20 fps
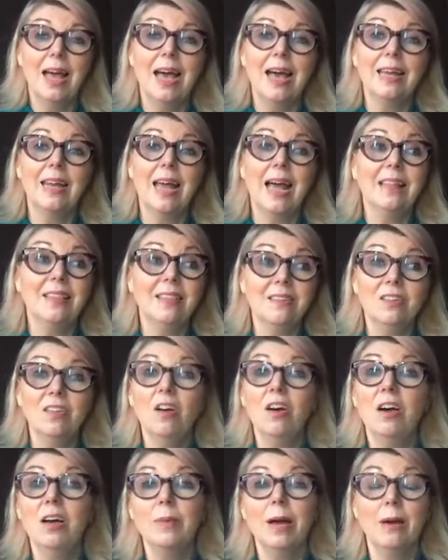And at the
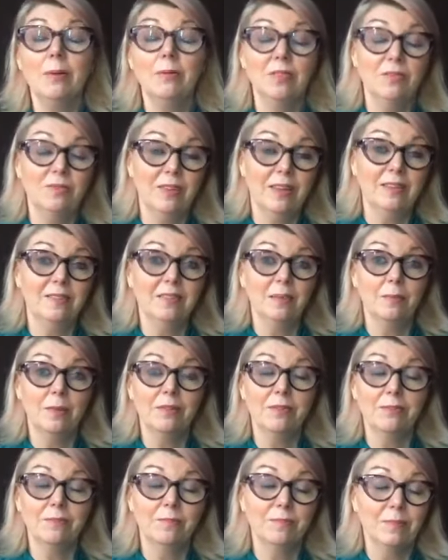time I was facing
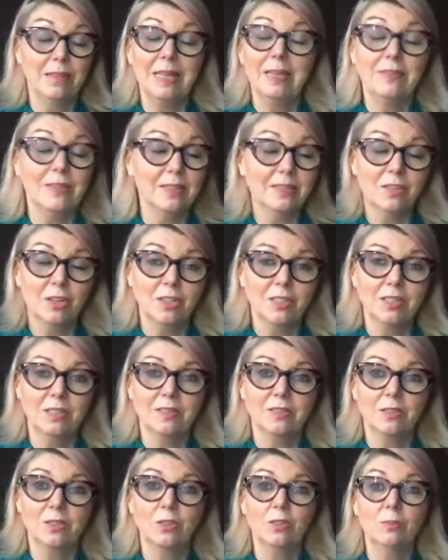my leaving cert in
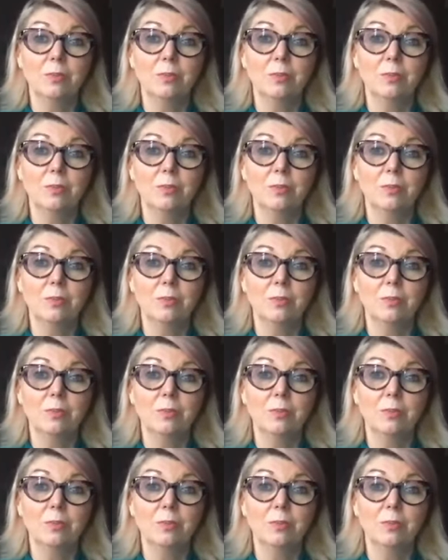school.